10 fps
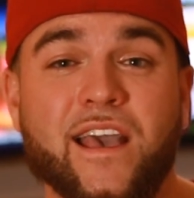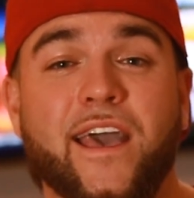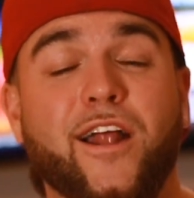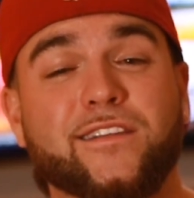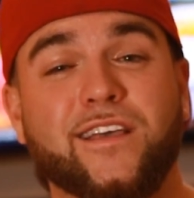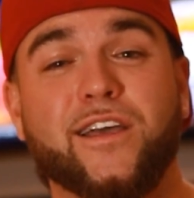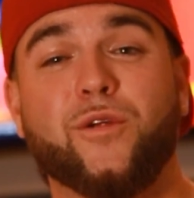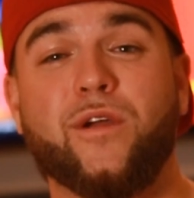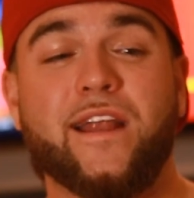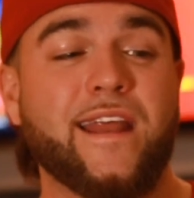And I'll tell you
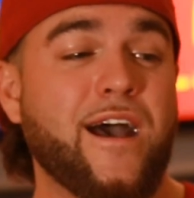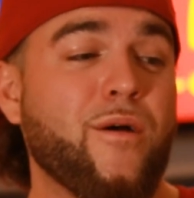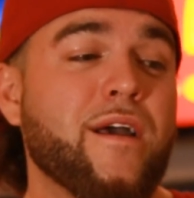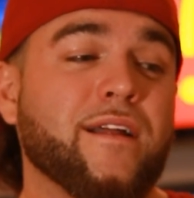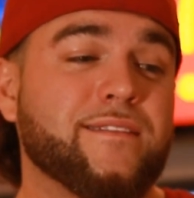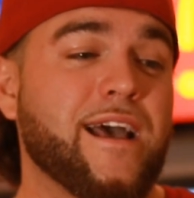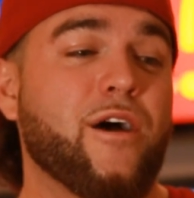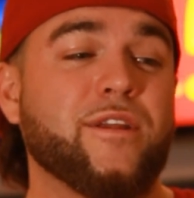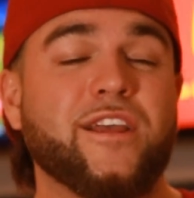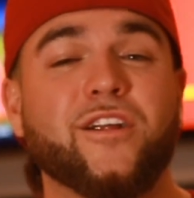right now,
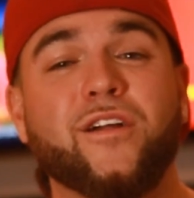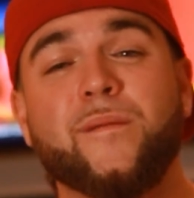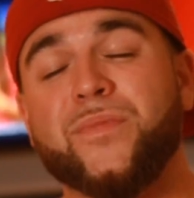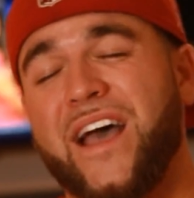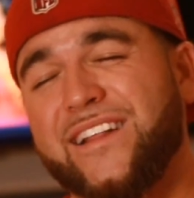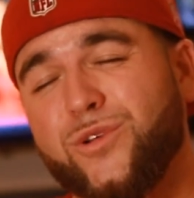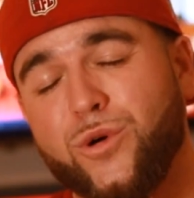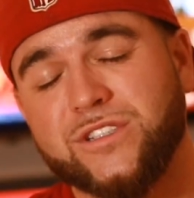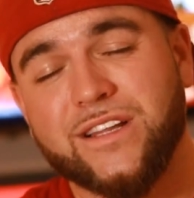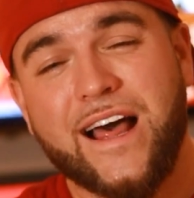down here, I
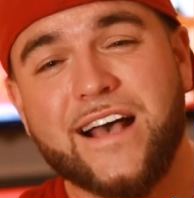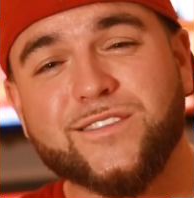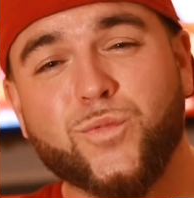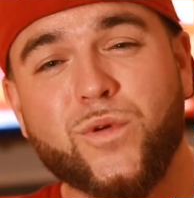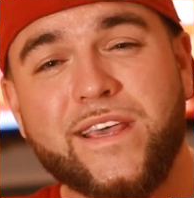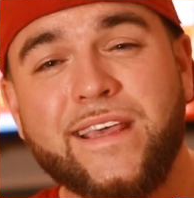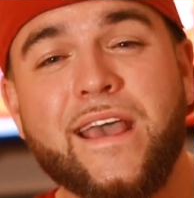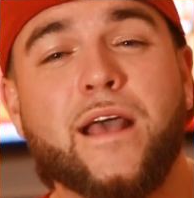told you last week,